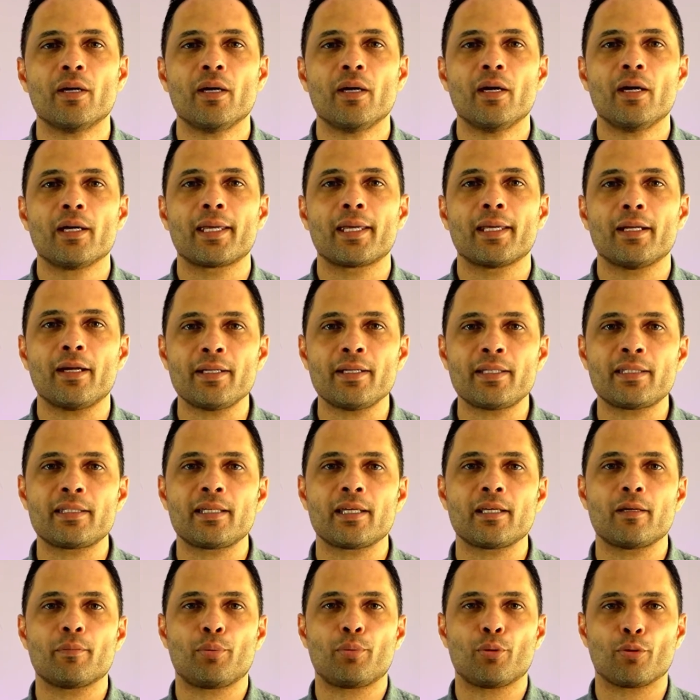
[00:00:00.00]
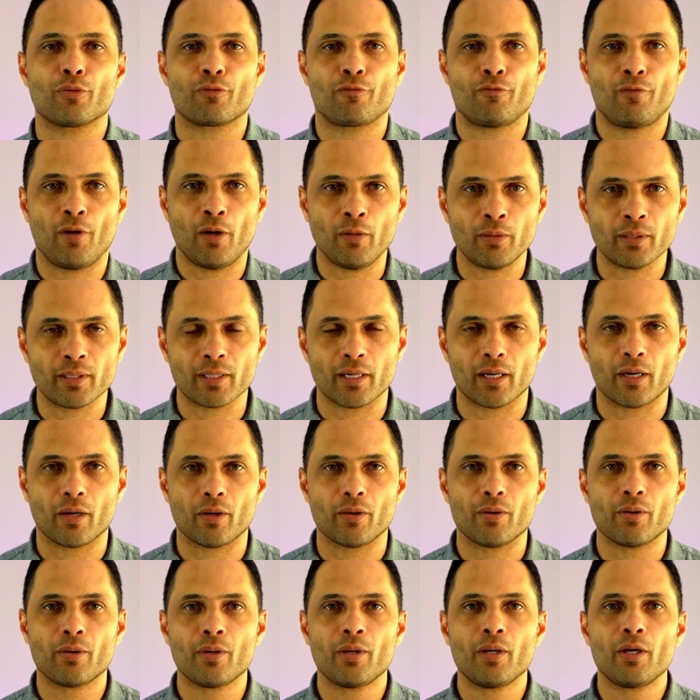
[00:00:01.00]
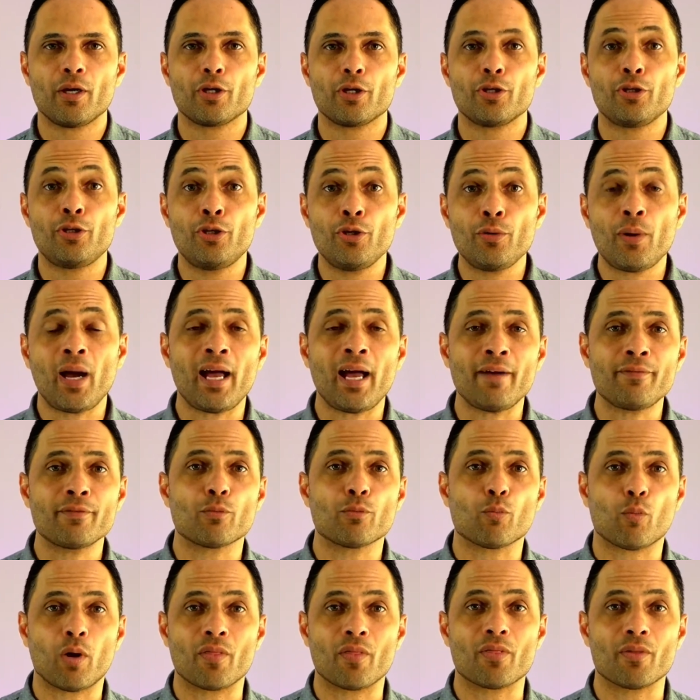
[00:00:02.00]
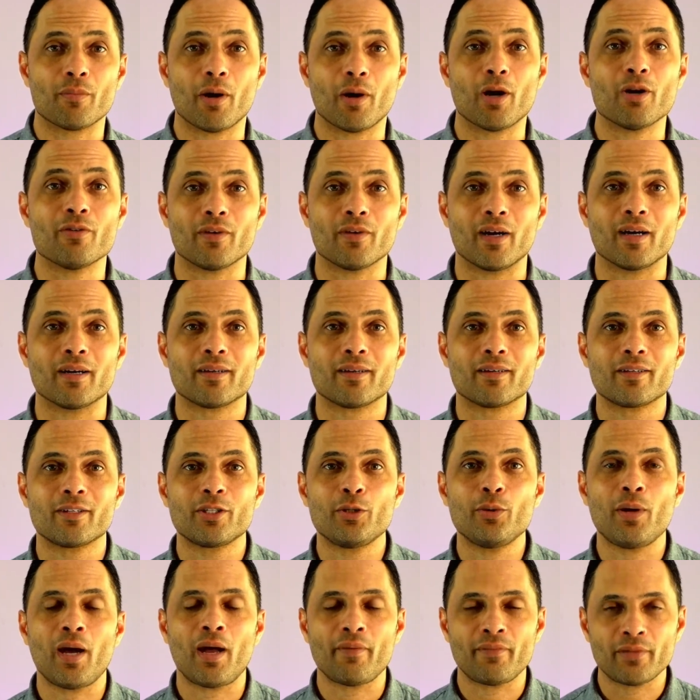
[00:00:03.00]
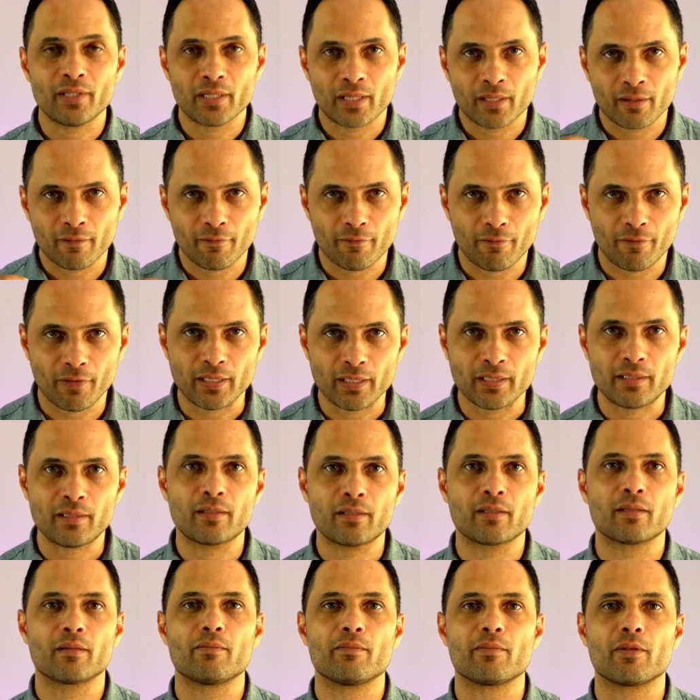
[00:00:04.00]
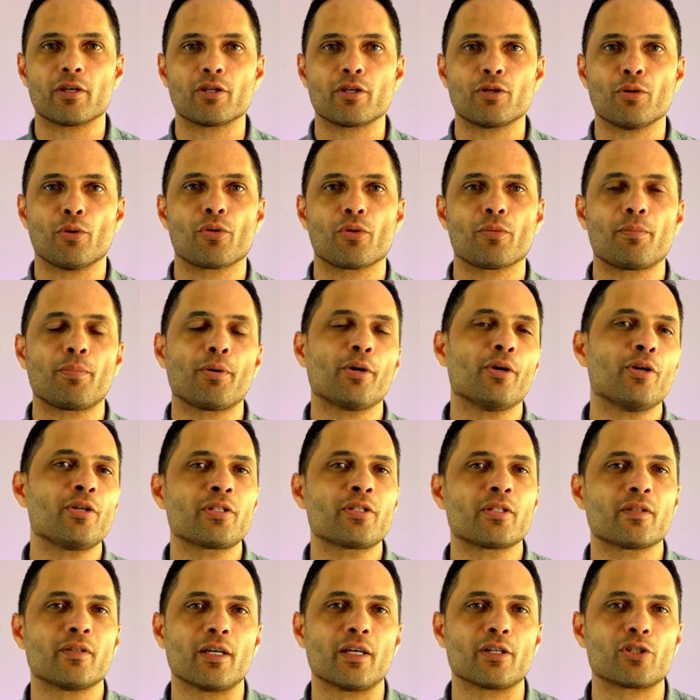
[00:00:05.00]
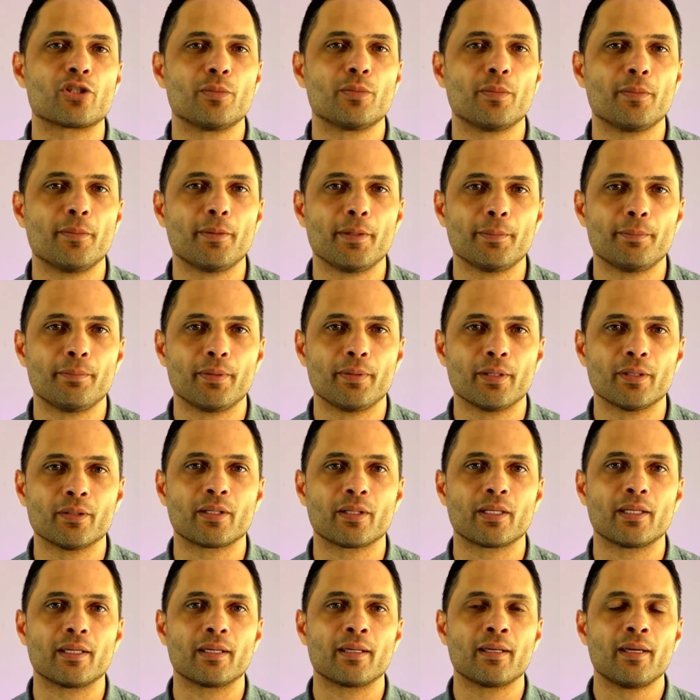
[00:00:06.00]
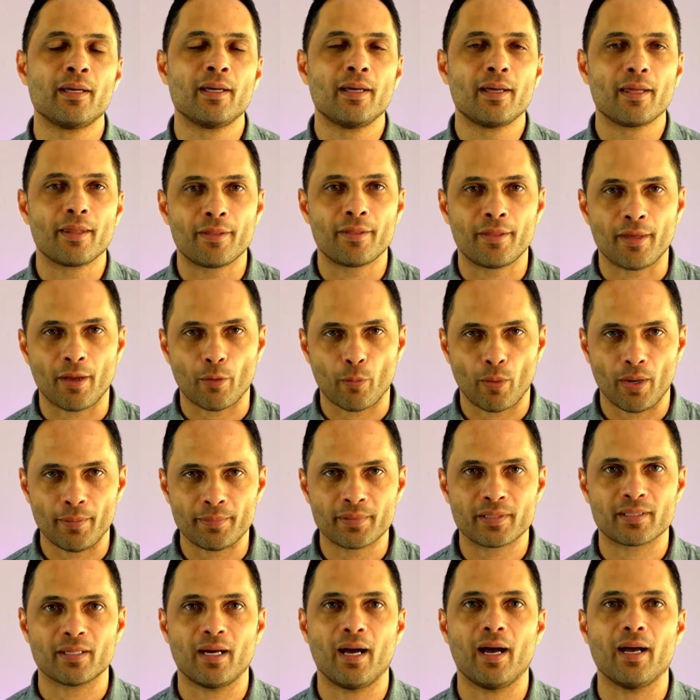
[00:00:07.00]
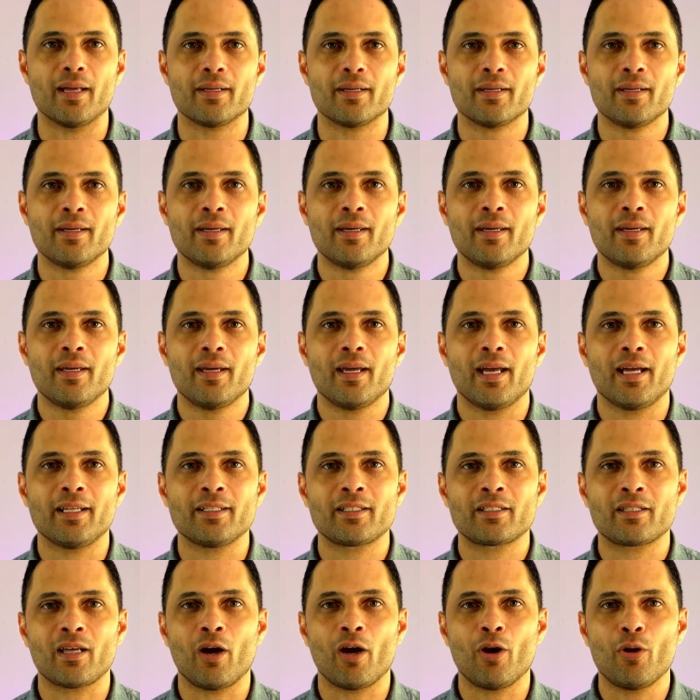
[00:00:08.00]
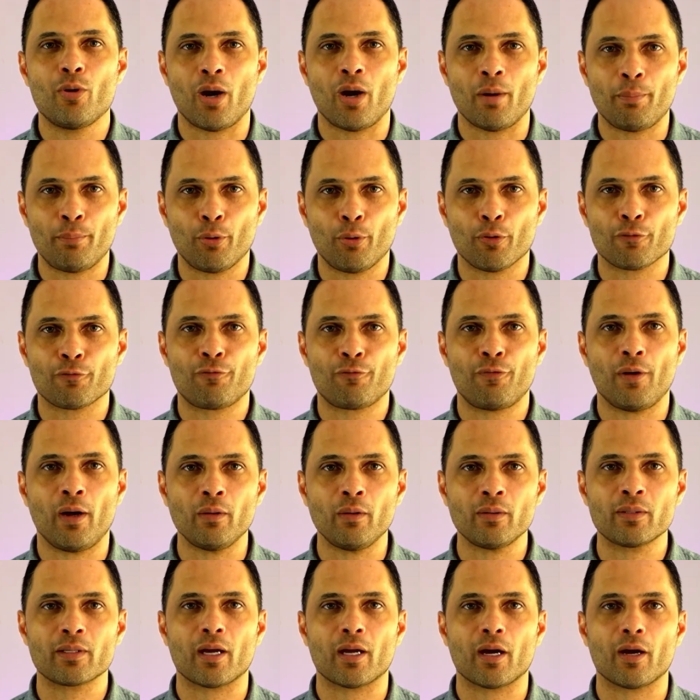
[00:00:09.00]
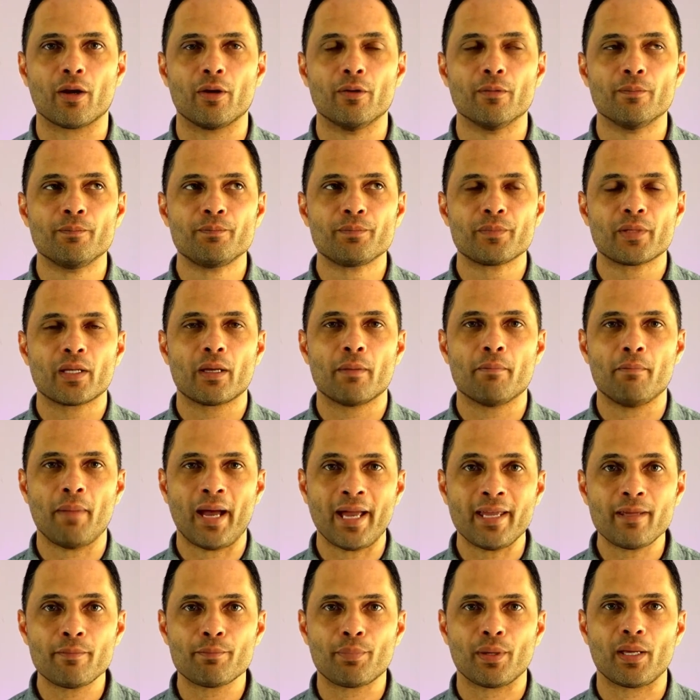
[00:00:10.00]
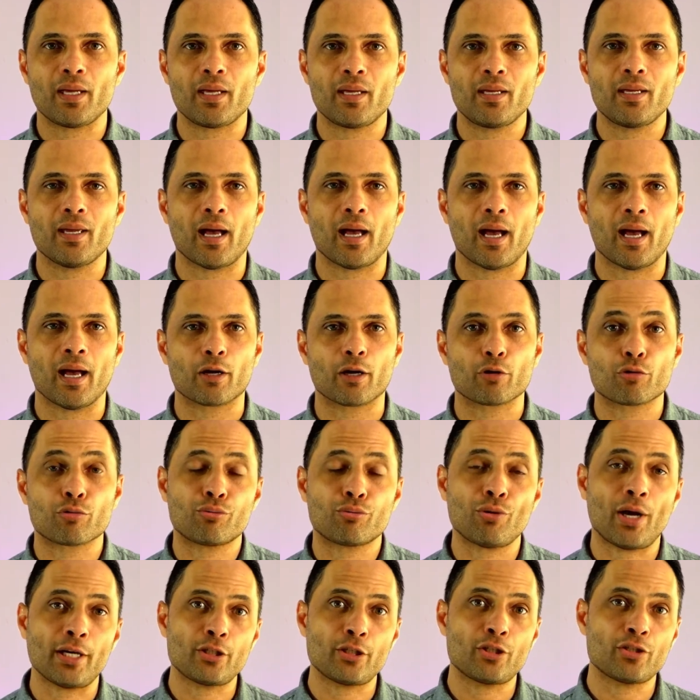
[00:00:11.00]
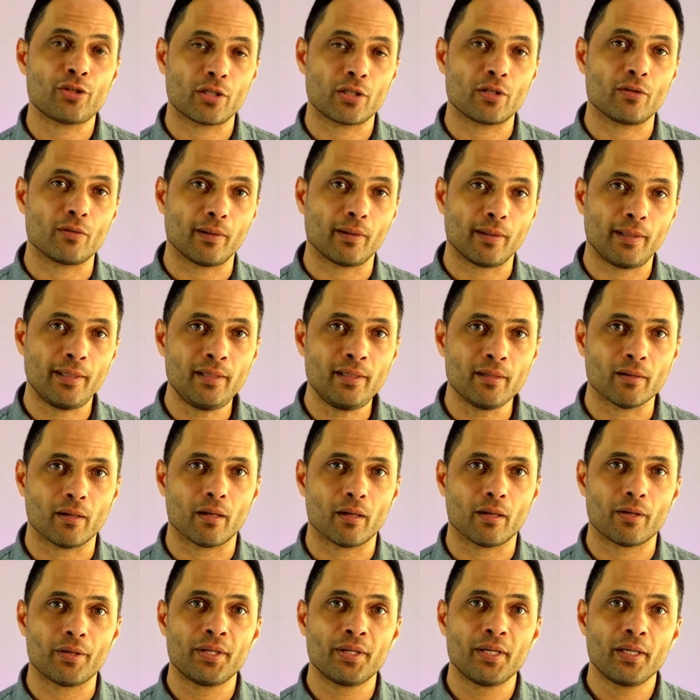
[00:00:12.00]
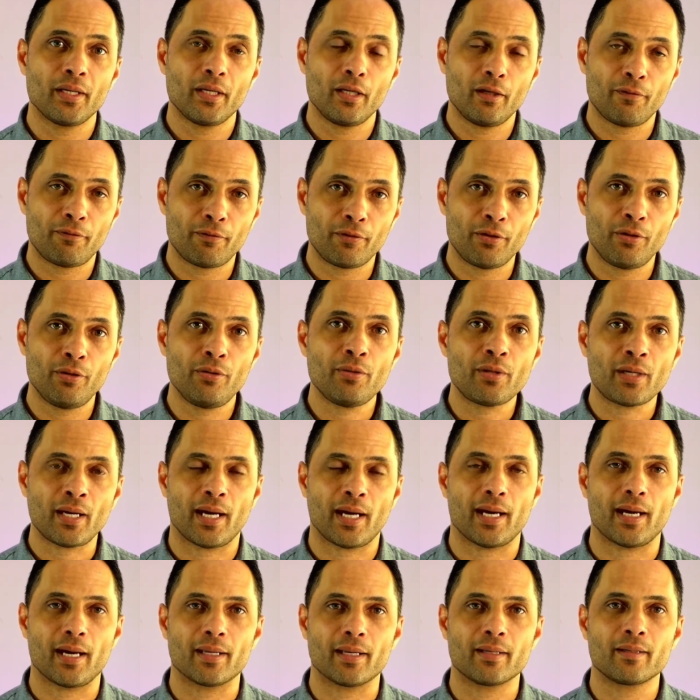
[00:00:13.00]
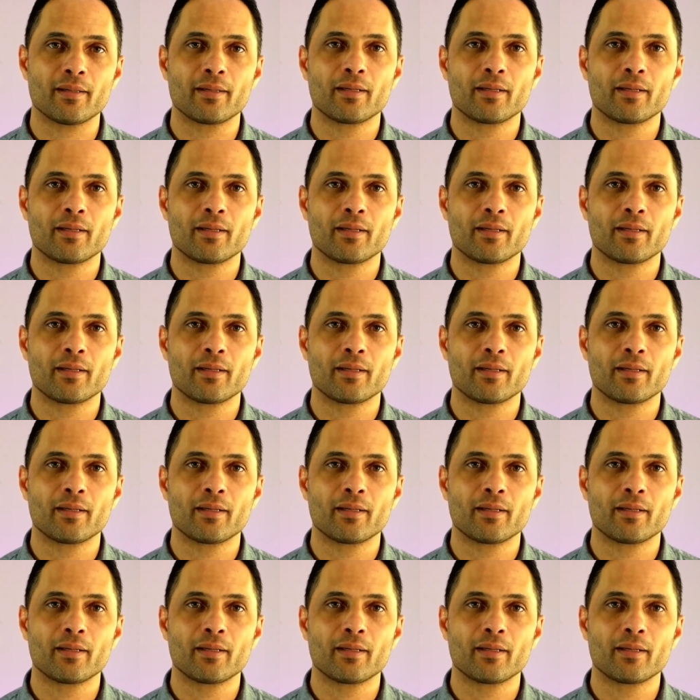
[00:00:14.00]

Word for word: can I see a portfolio? You haven't won them over. You haven't convinced them that you're the person that should be building their website. And so a portfolio may be a crutch that you lean on if you can't